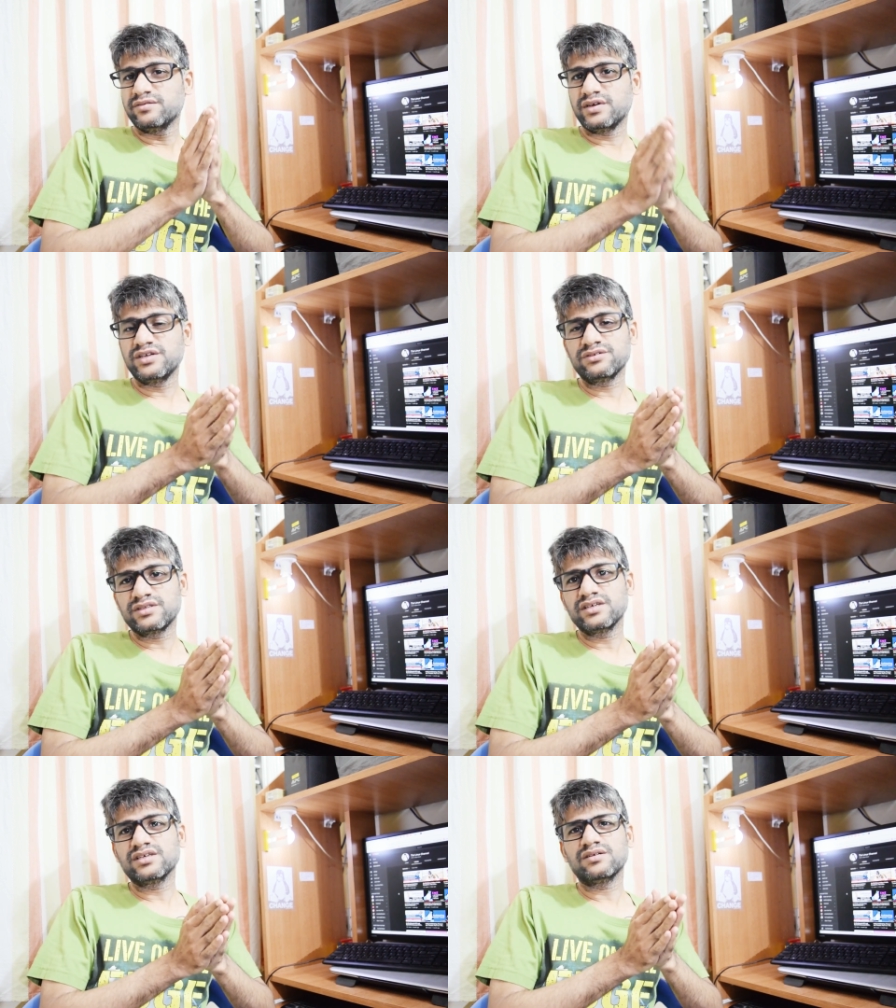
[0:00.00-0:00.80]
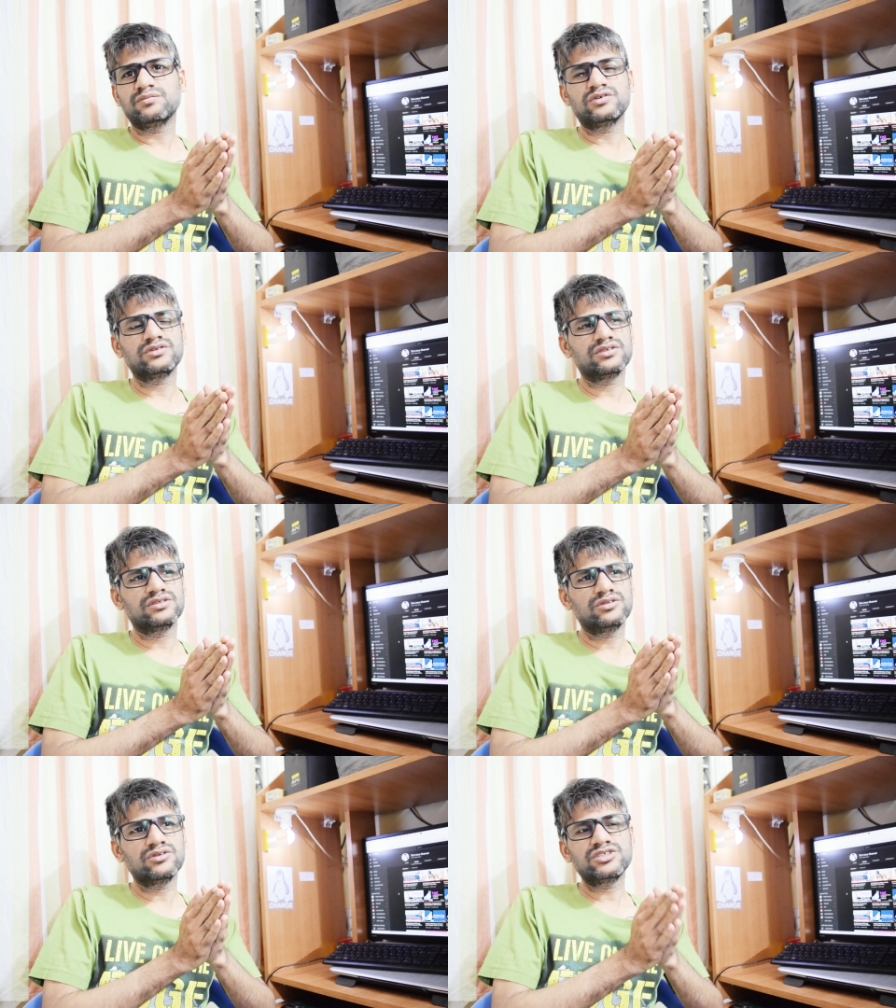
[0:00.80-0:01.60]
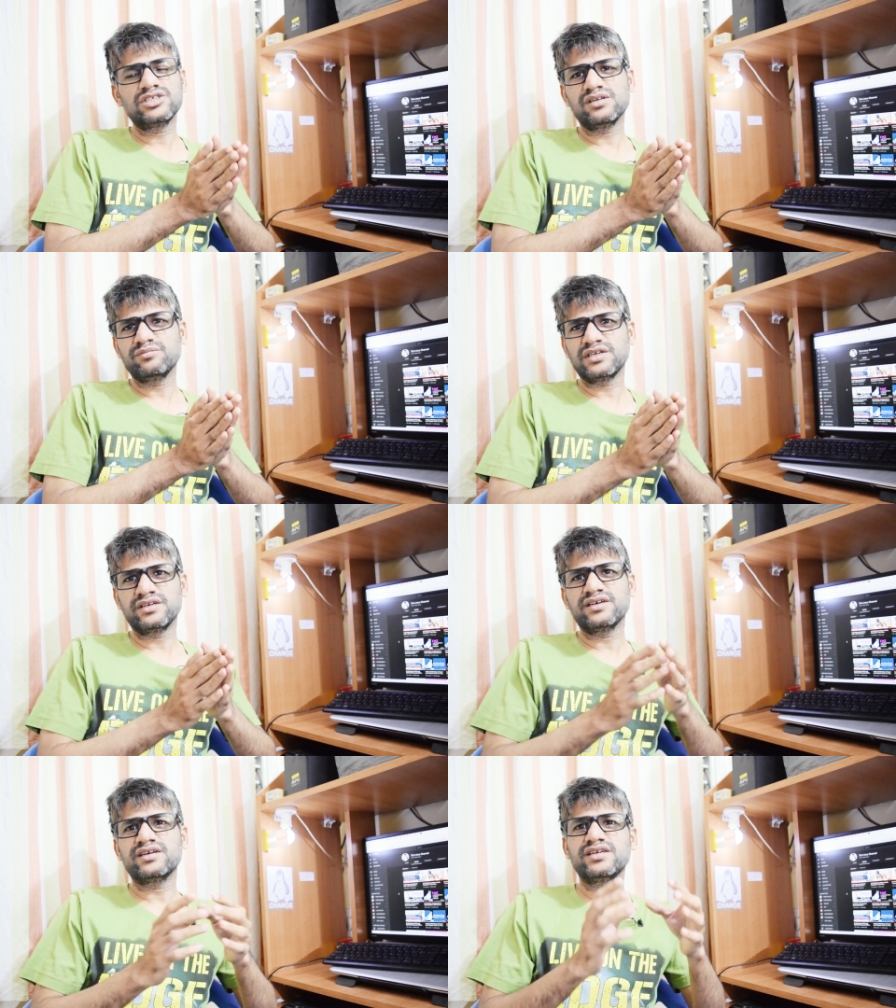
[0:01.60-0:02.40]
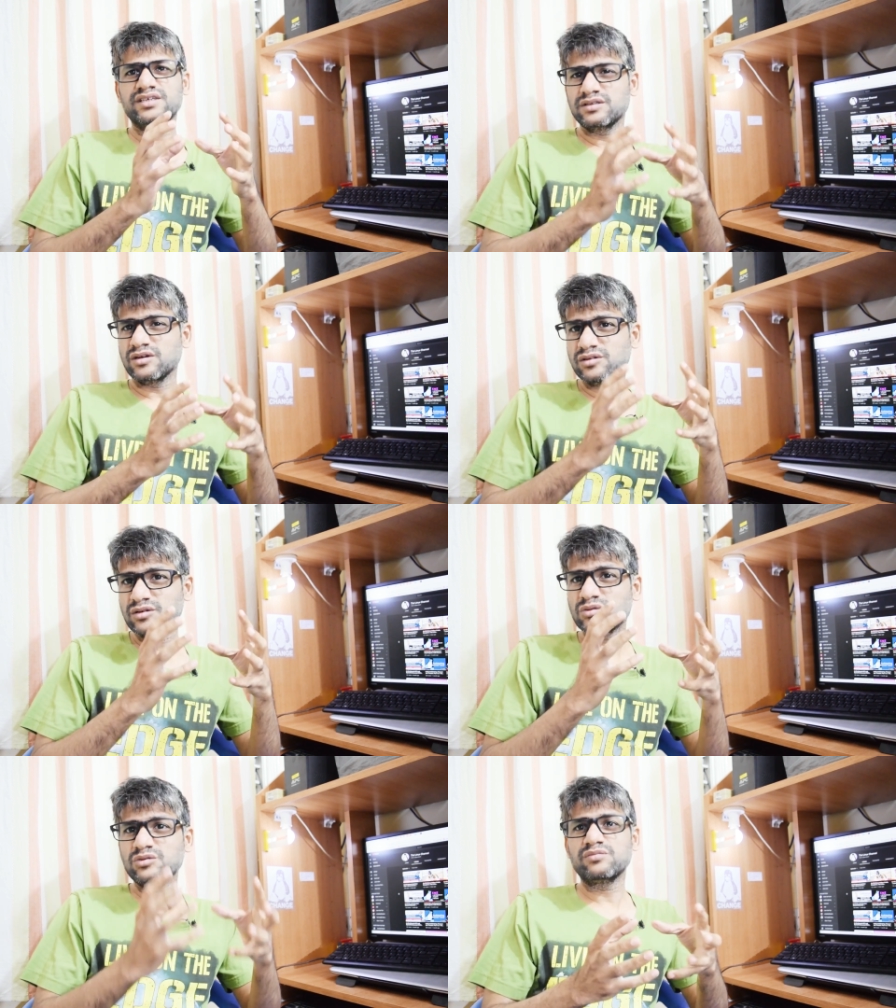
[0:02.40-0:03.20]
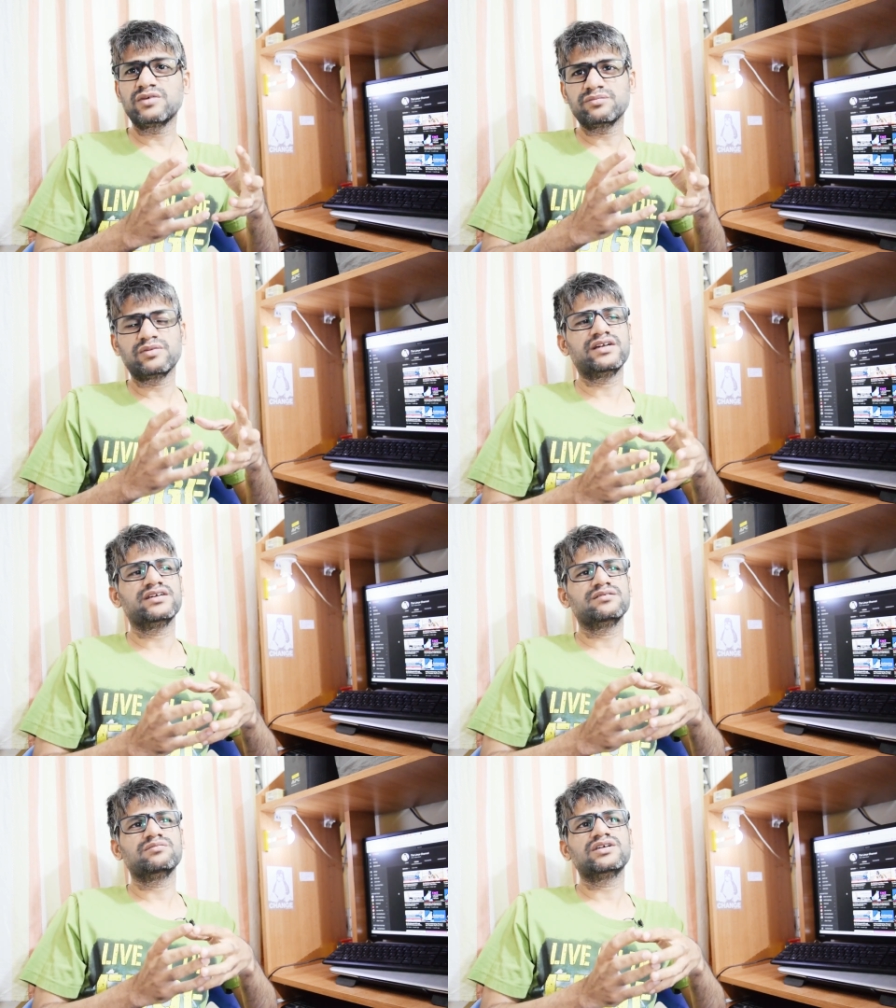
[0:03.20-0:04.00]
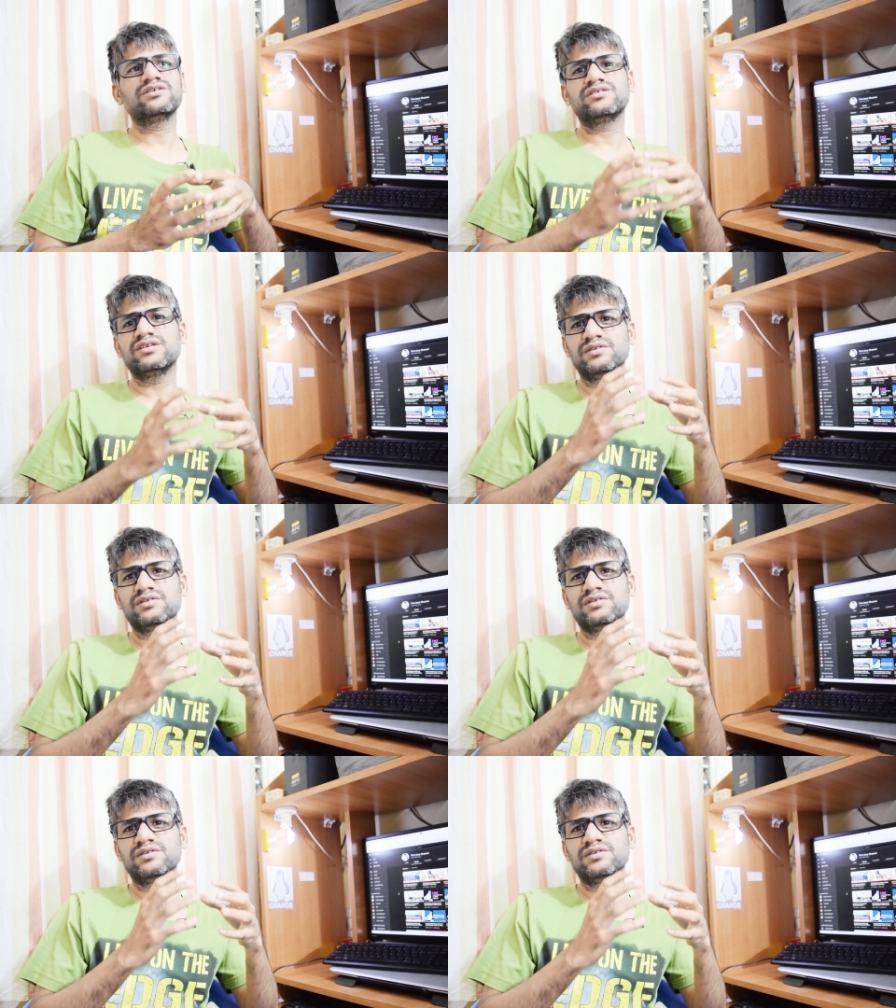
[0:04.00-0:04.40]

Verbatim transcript: when you think about uh, social media, it is also ruled by planet Mercury.